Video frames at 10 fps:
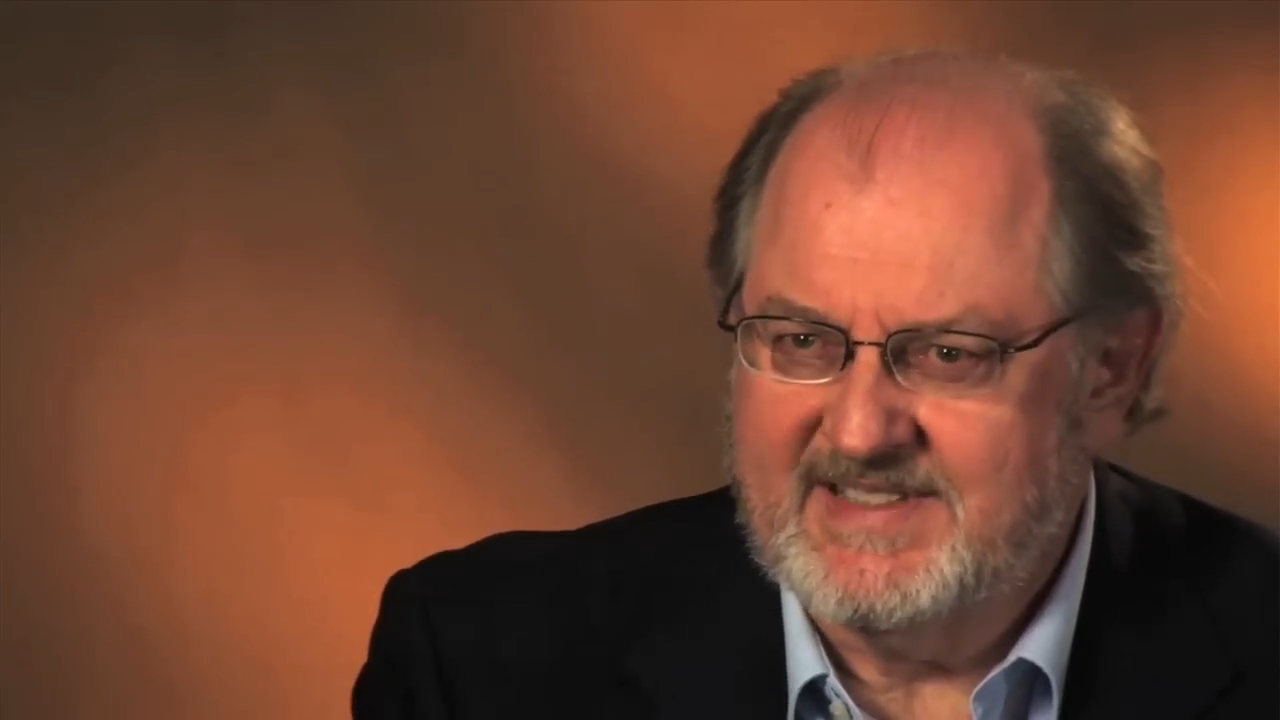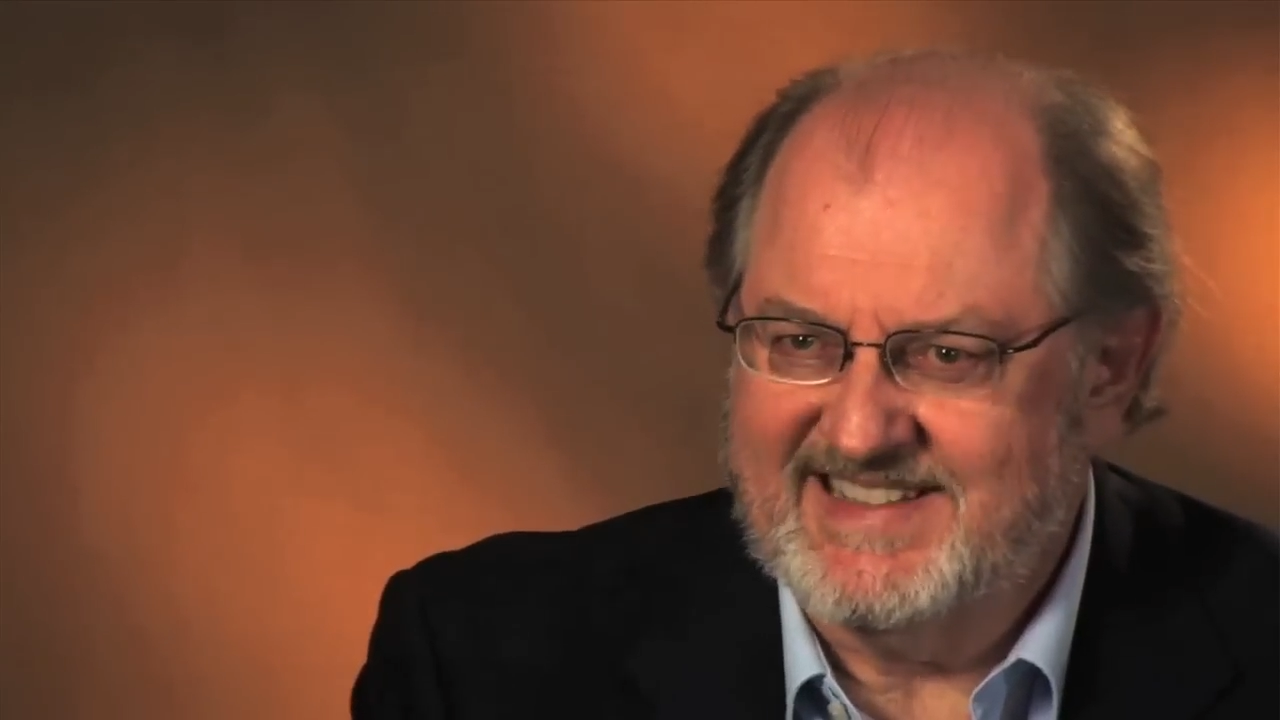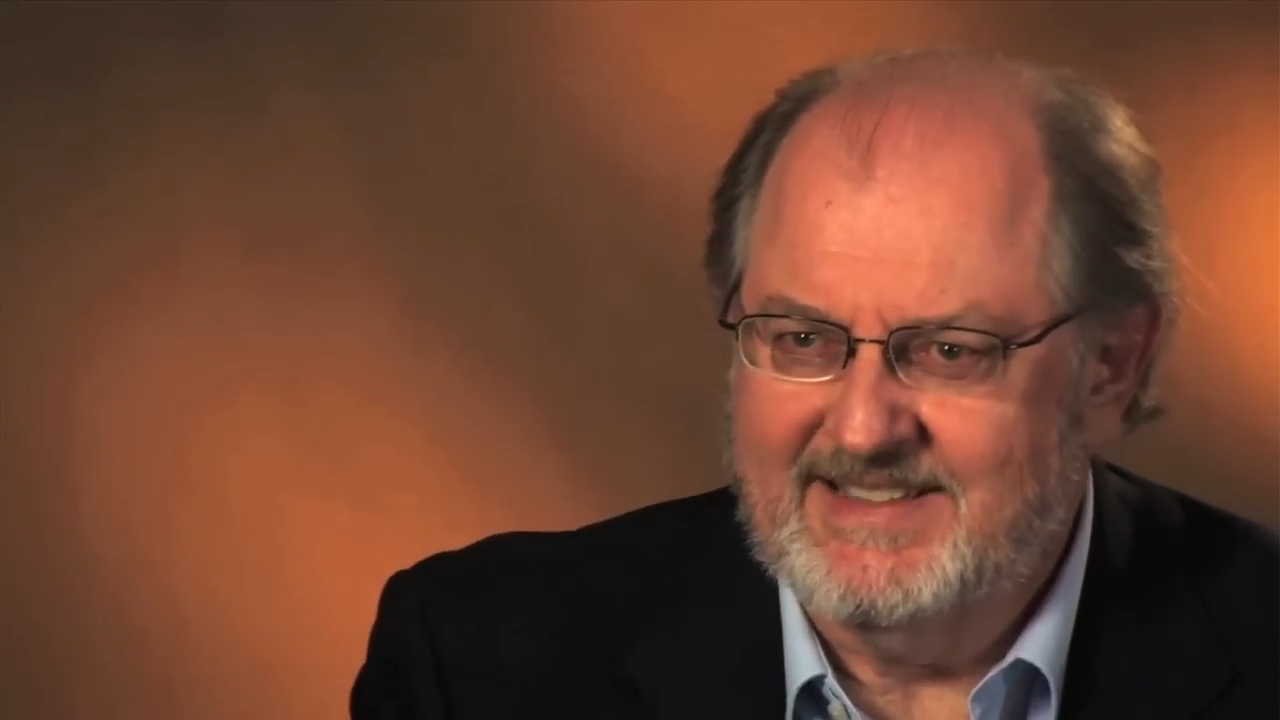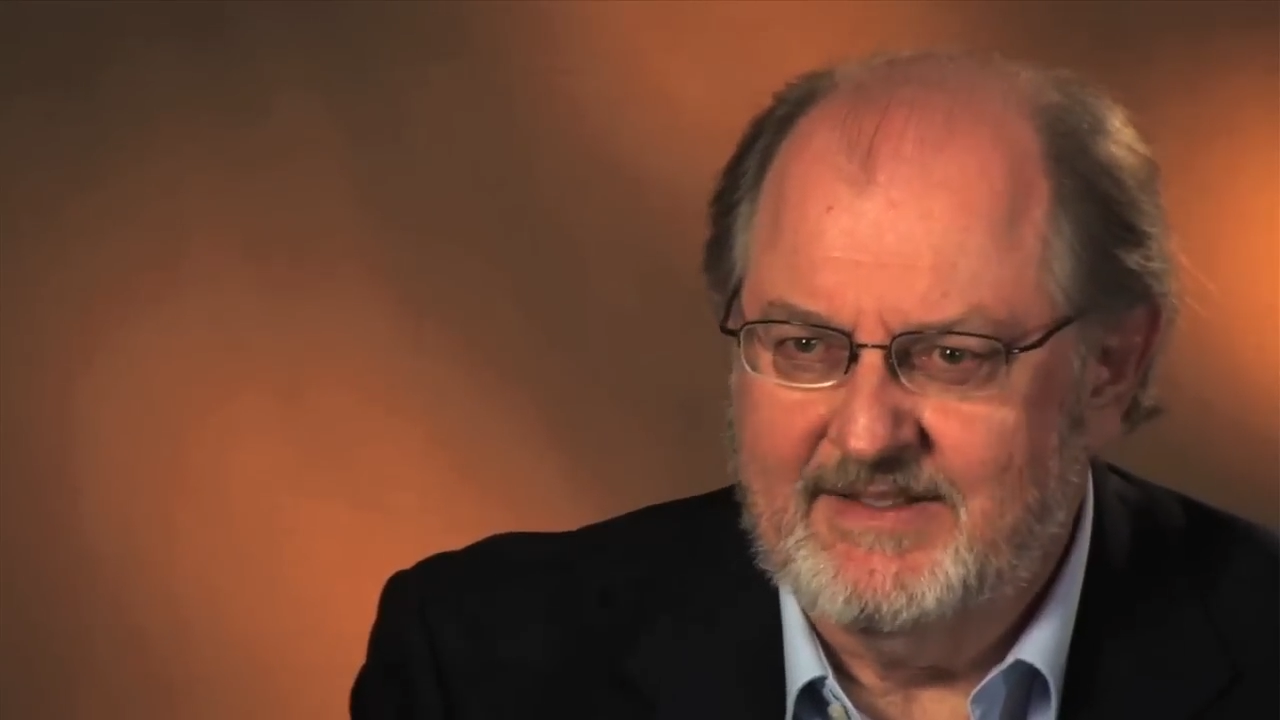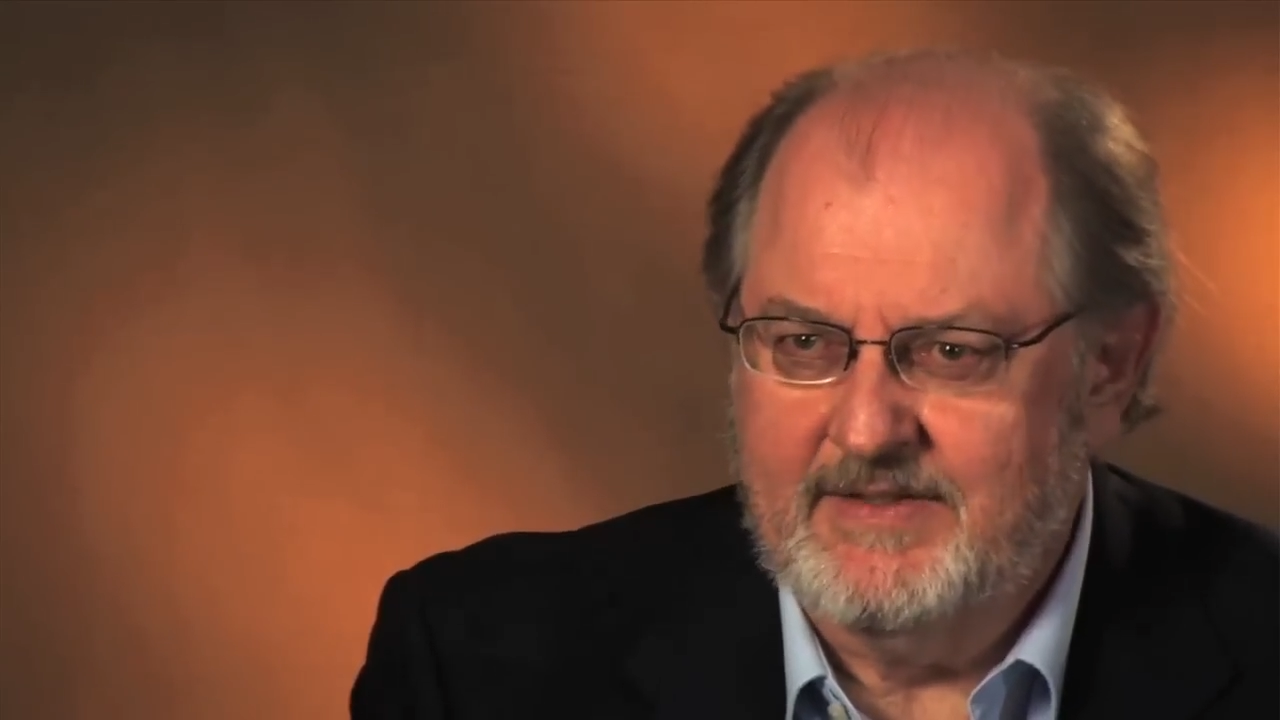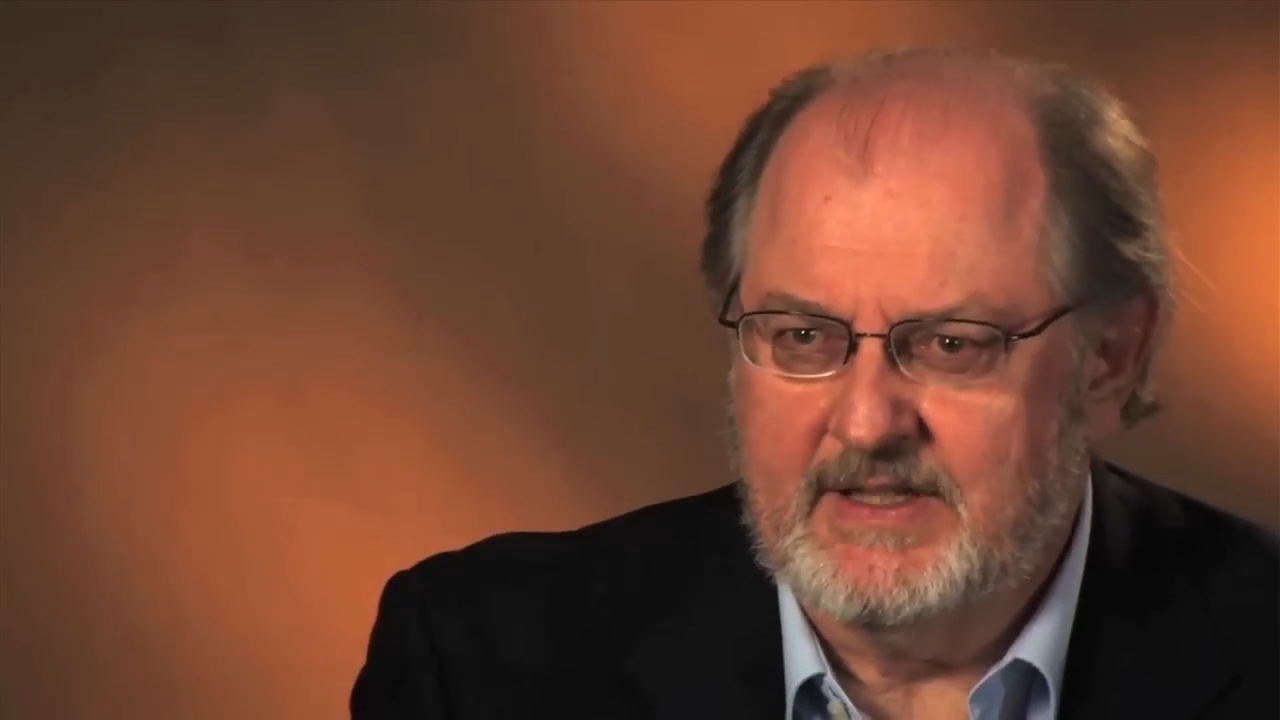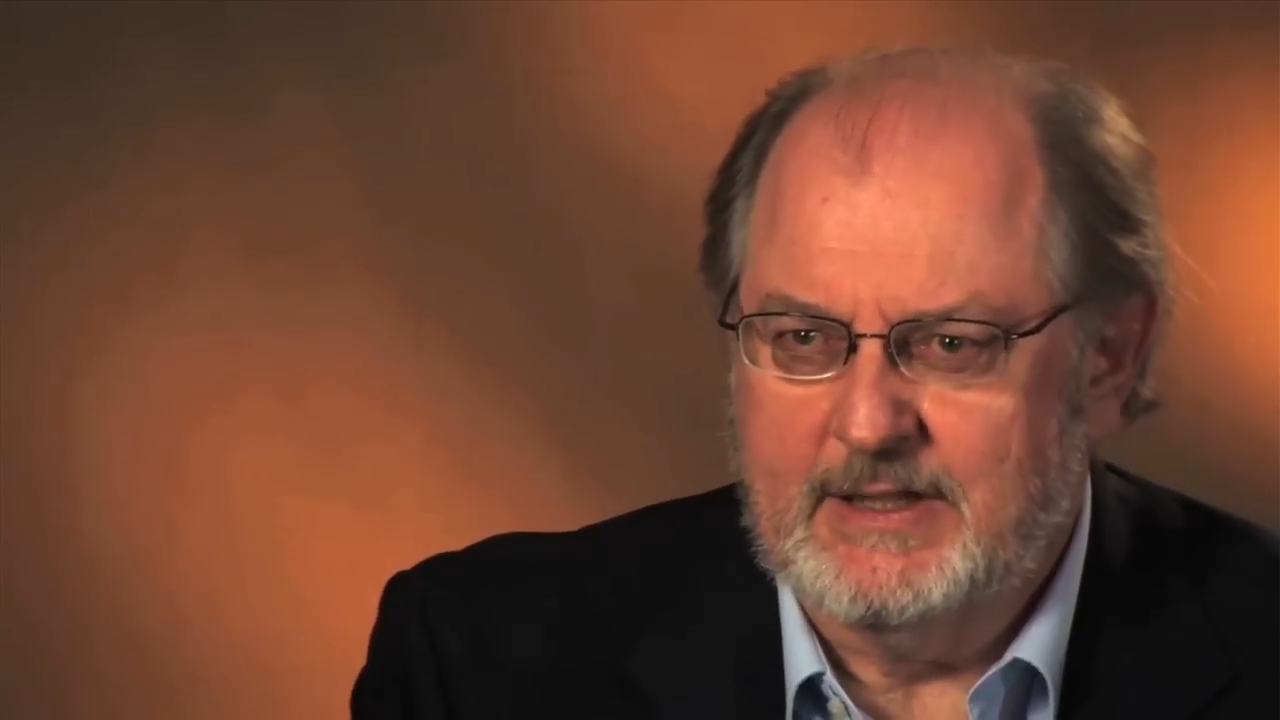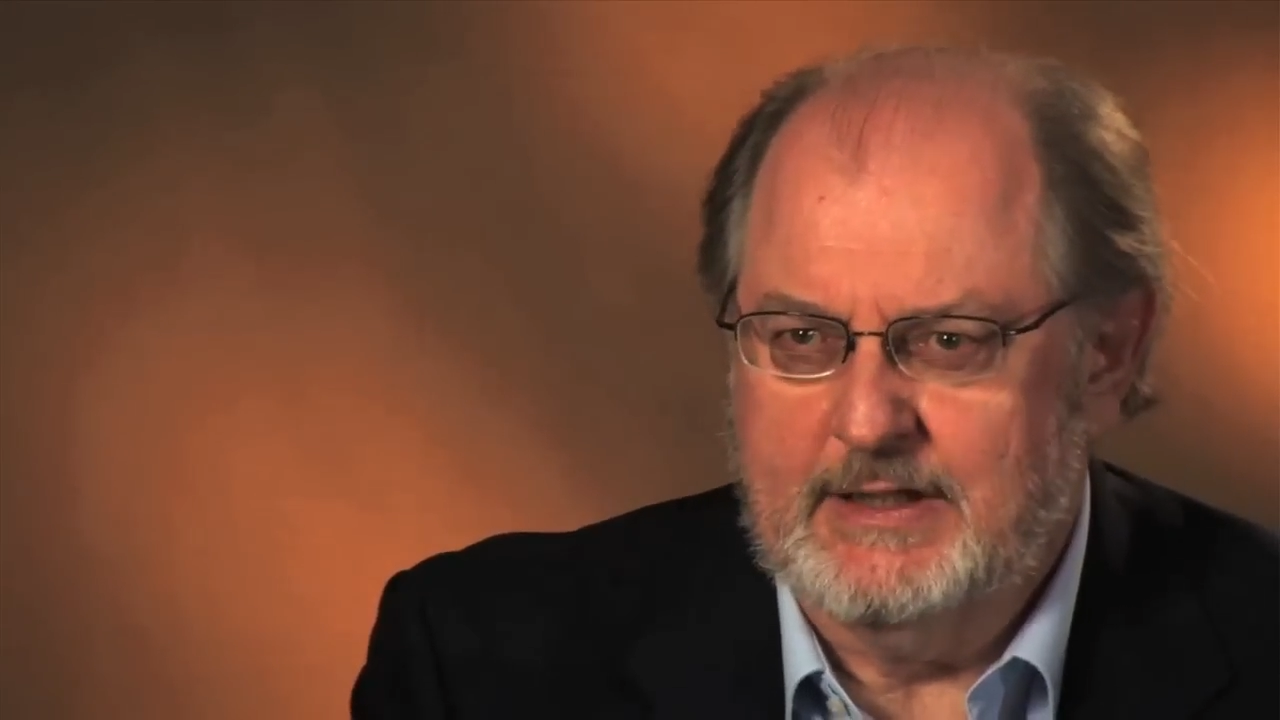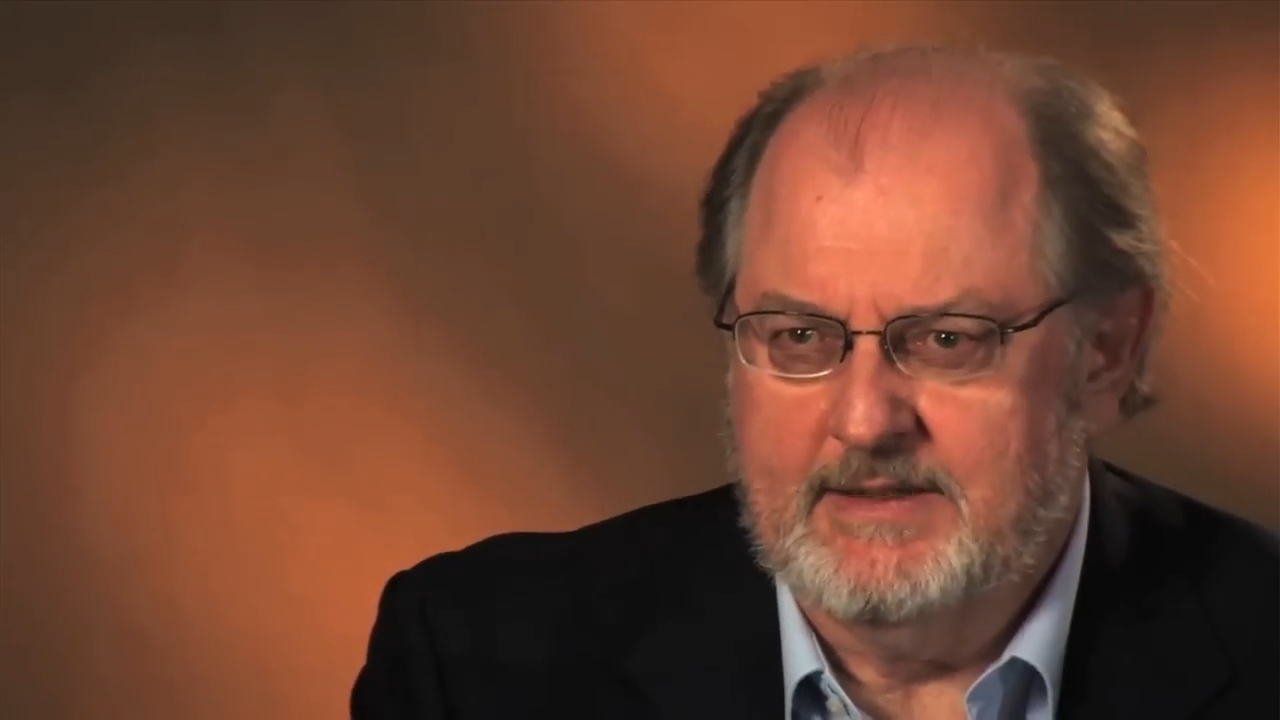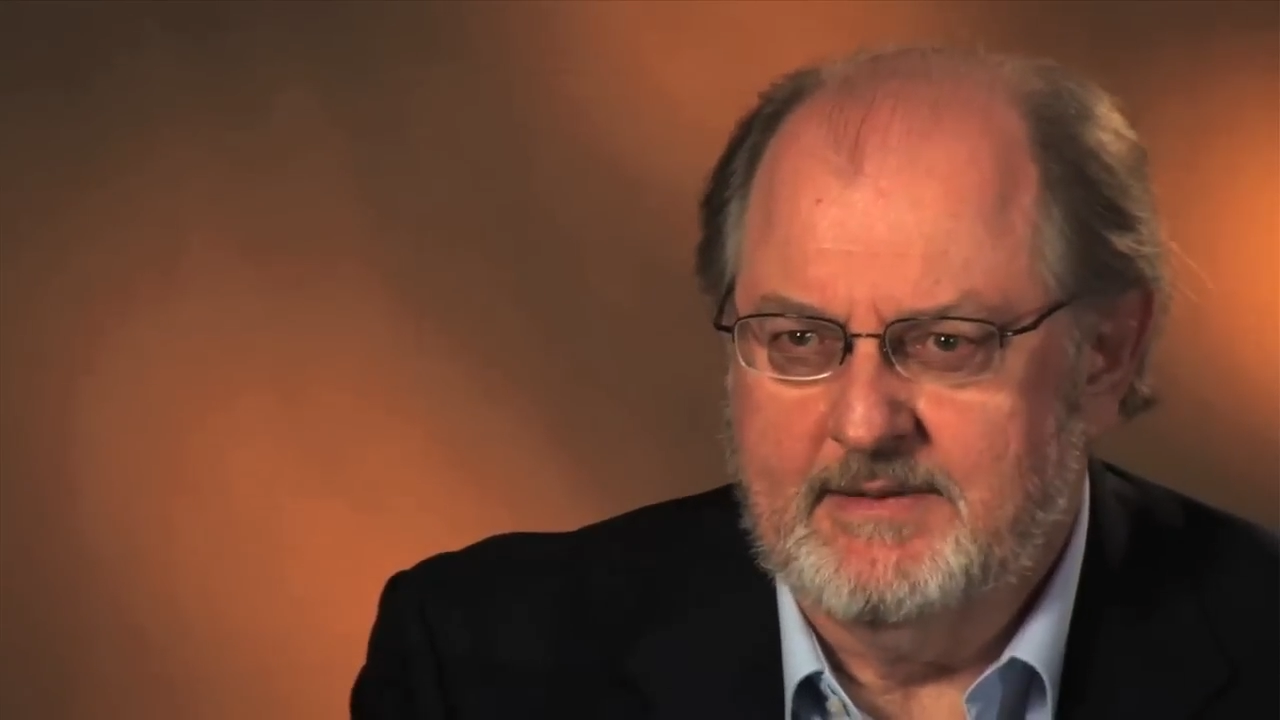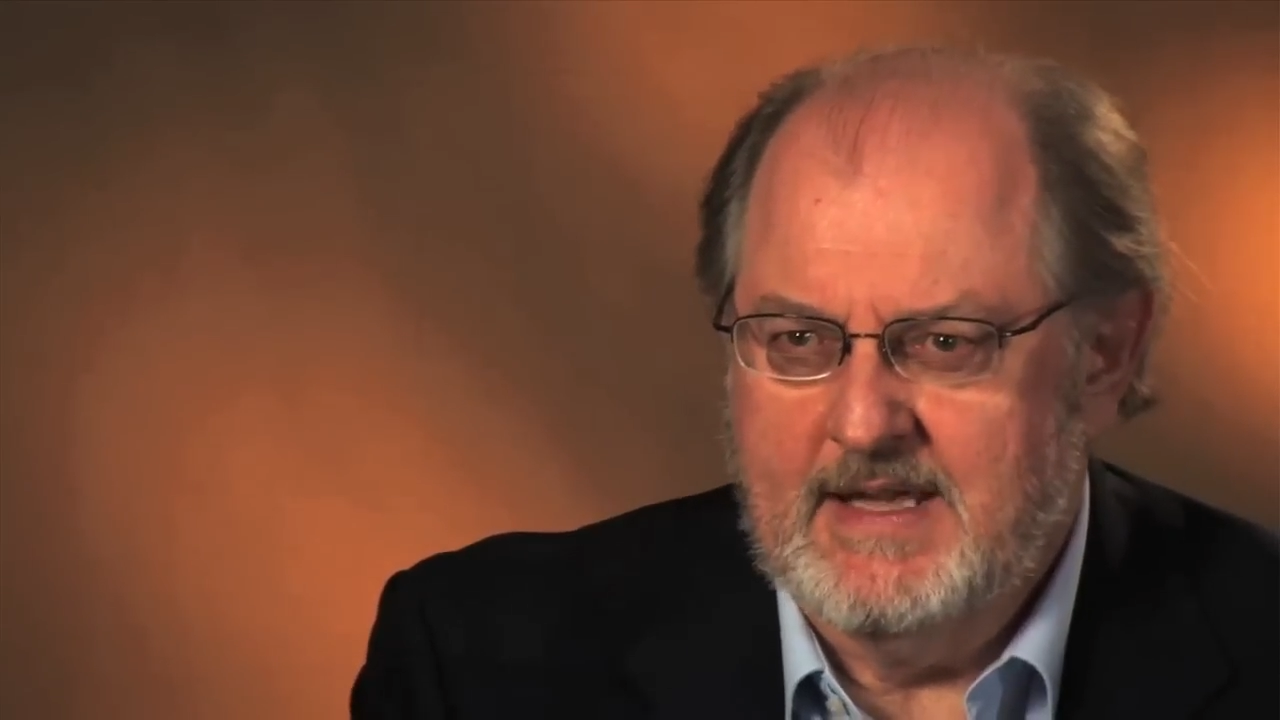significantly.